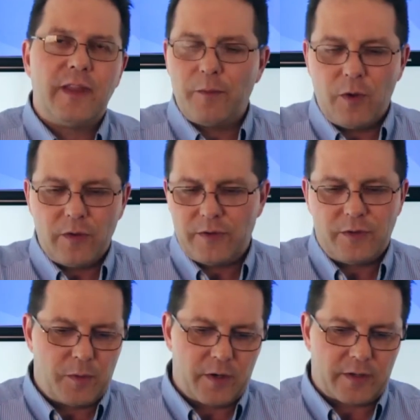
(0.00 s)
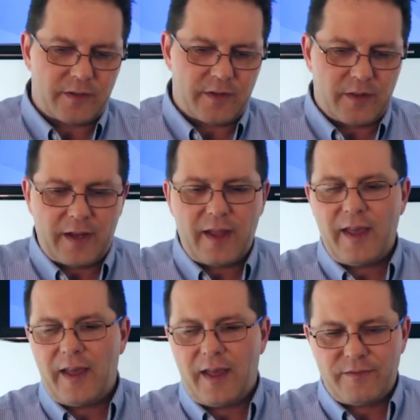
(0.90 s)
They won't do the work because they're like,
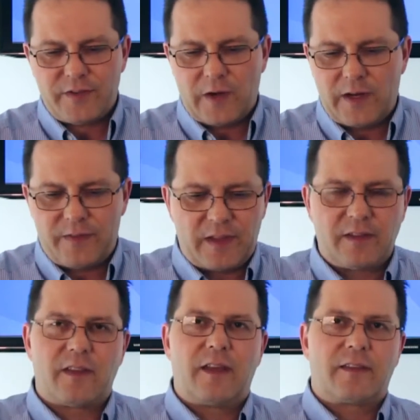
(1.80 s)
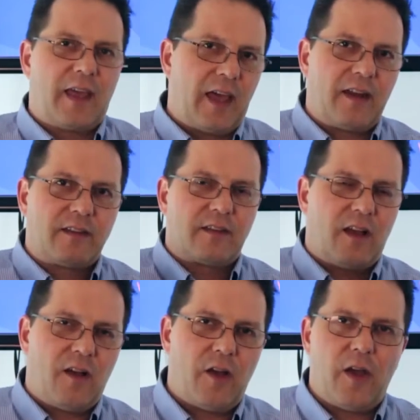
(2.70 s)
I've tried things like that. It's
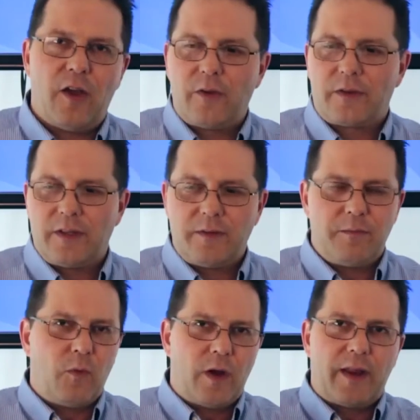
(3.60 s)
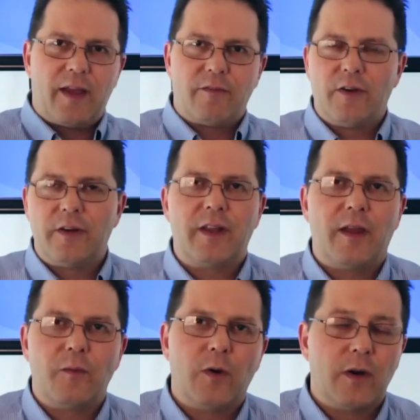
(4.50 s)
all hokey, whatever. It
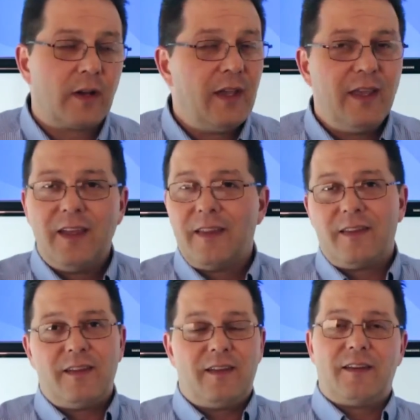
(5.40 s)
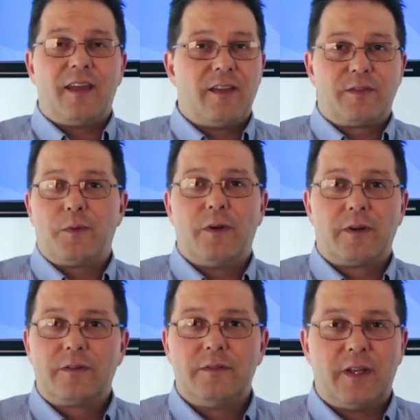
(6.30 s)
doesn't work. It does
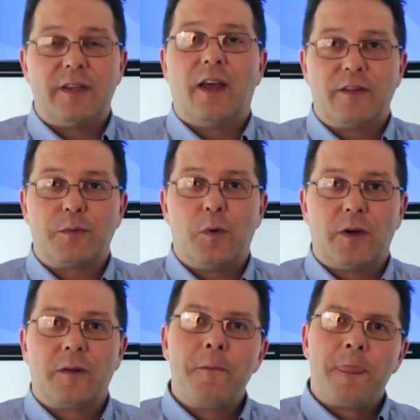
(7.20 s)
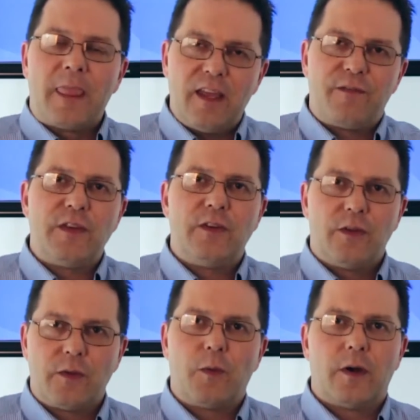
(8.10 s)
work. It does work. If you
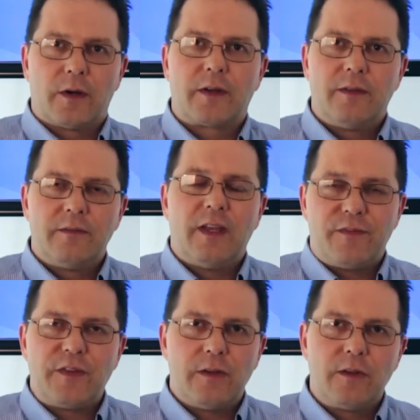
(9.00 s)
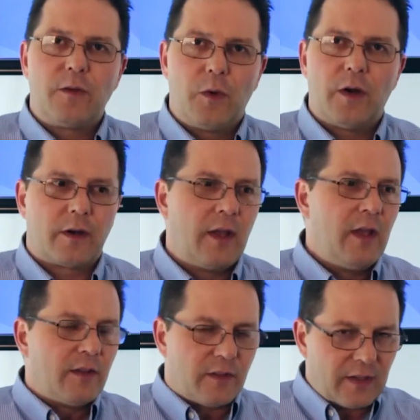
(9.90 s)
do the work. If you do the work.
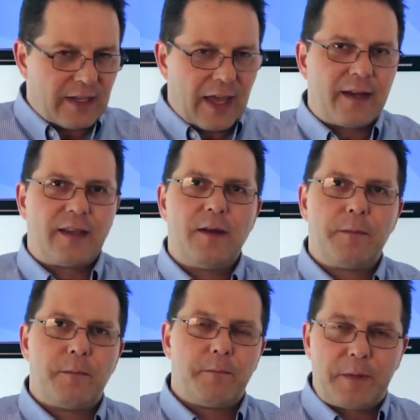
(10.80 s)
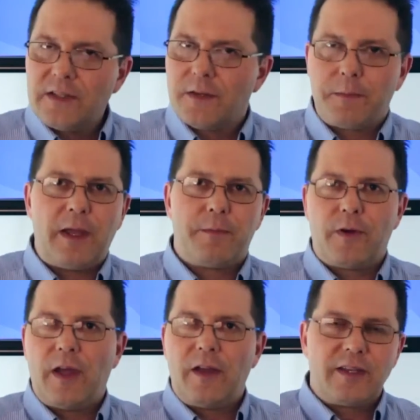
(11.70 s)
So you got to get a piece of
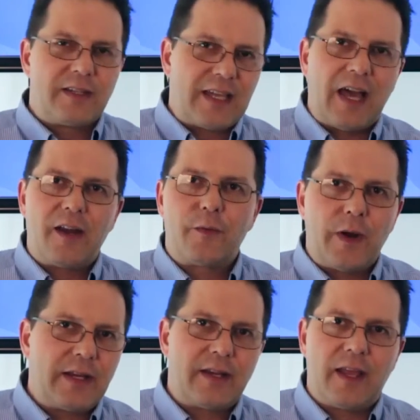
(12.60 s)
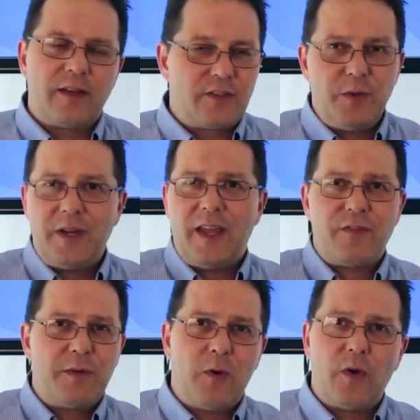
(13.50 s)
paper out. You got to write down. Do it
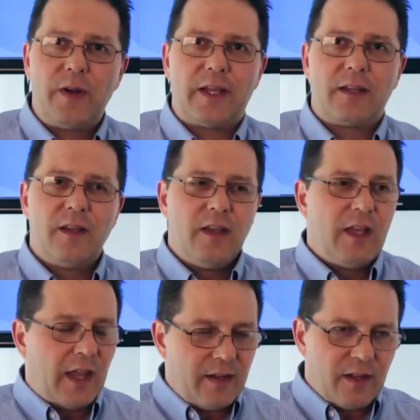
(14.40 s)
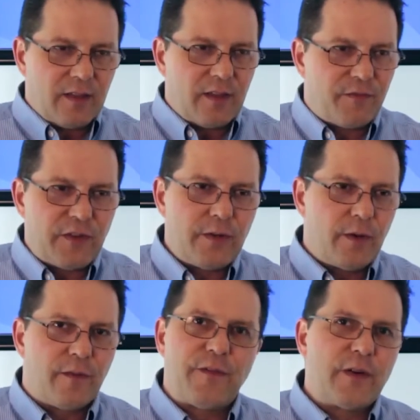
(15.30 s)
every morning. And if you
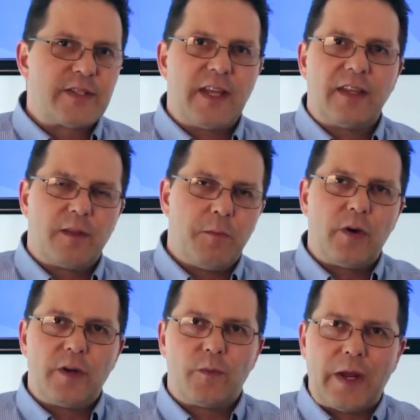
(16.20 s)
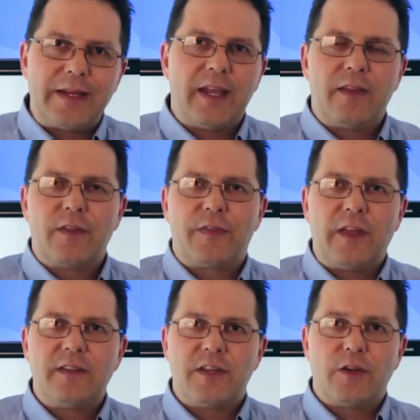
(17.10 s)
do it first thing in the morning, write down the
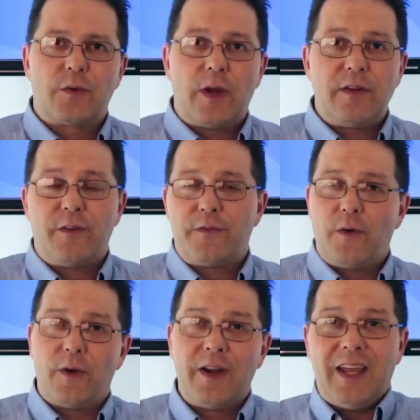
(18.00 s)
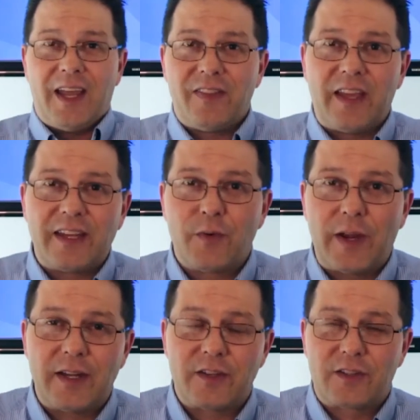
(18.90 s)
things that you're grateful for. And like
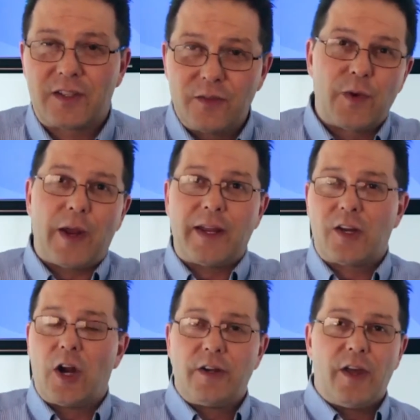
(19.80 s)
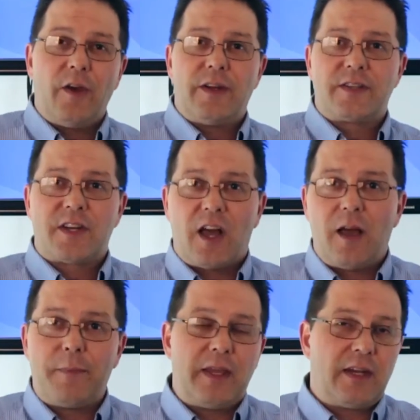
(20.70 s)
Grant Cardone has
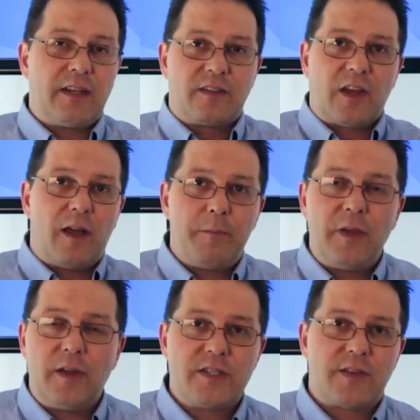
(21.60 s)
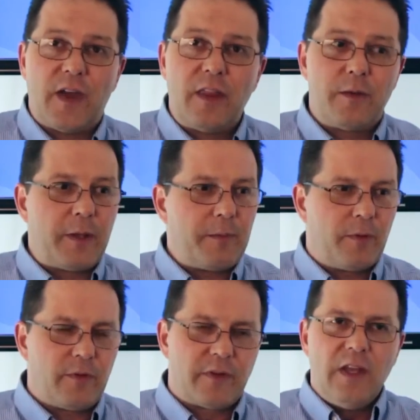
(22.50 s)
taught me, and he's taught millions of other
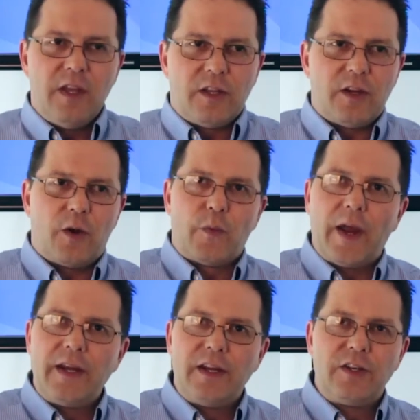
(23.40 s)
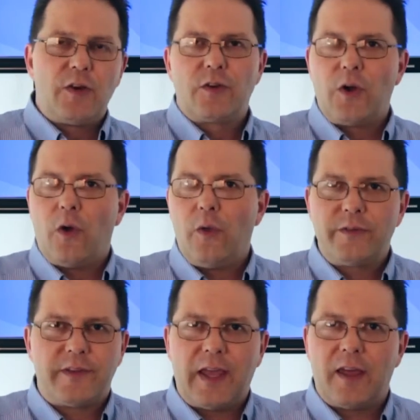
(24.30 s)
people, is writing your
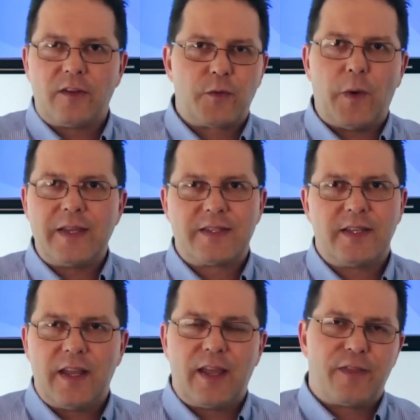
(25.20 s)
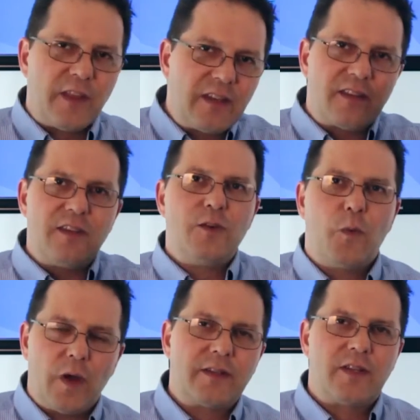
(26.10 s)
goals down twice a day. Things that you
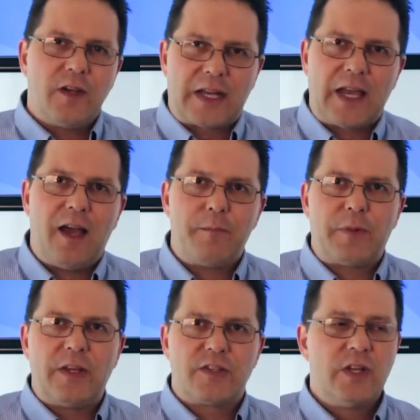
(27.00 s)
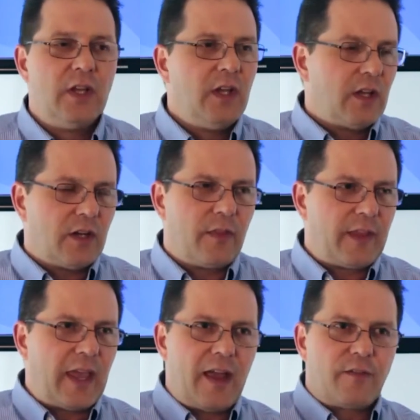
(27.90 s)
want to accomplish.
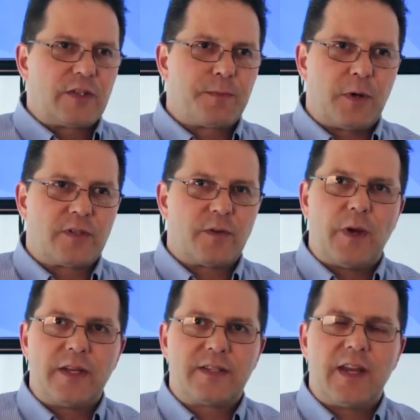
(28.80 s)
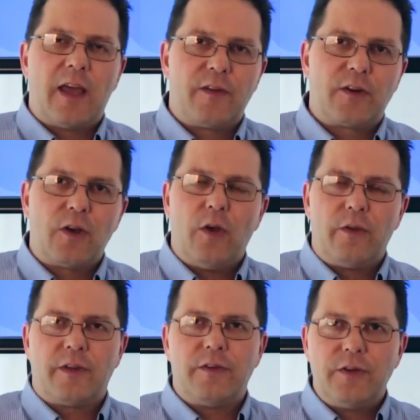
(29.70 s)
The average person writes down their
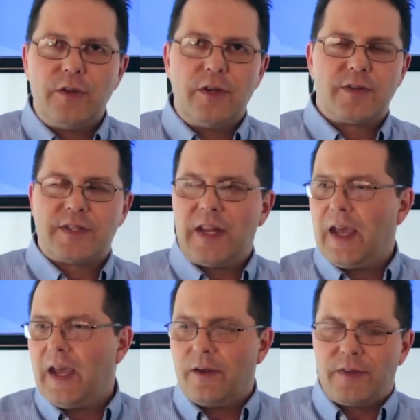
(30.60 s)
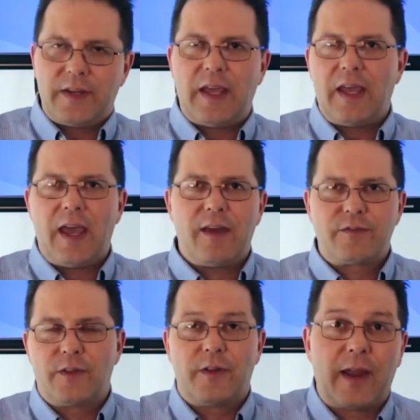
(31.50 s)
goals on New Year's Day or the day
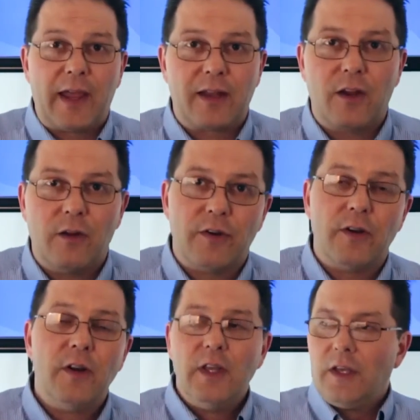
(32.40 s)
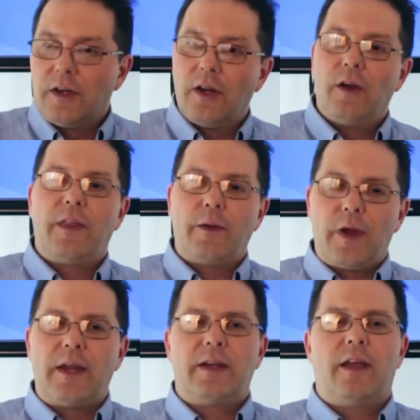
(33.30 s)
after their hangover. They
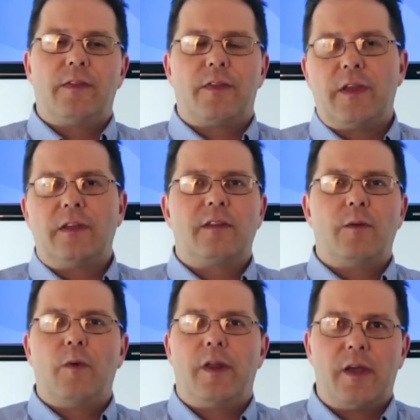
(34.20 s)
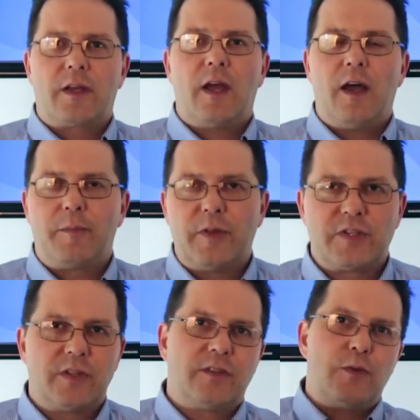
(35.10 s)
write down the things they want to
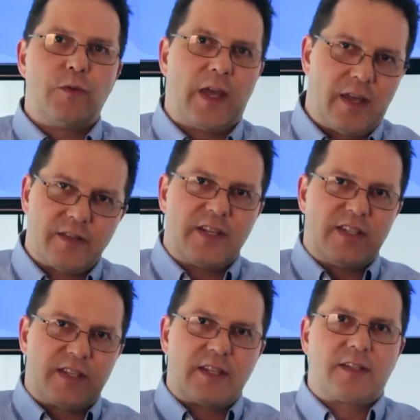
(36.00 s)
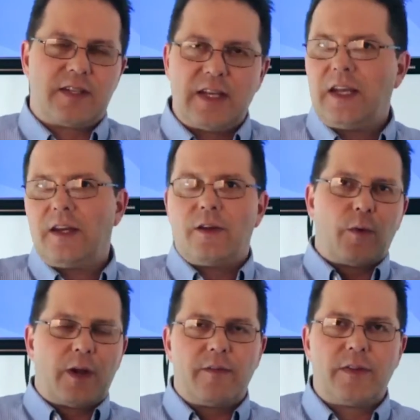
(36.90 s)
accomplish in 2016 or
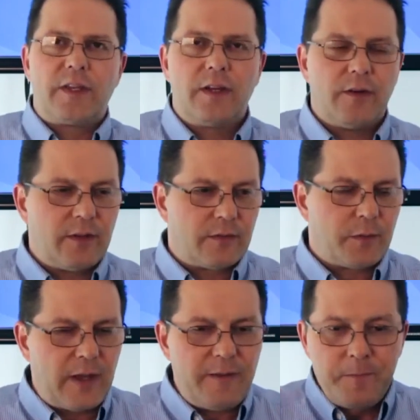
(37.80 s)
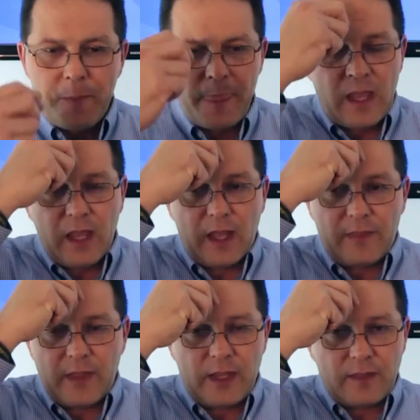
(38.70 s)
whatever the year is, right? And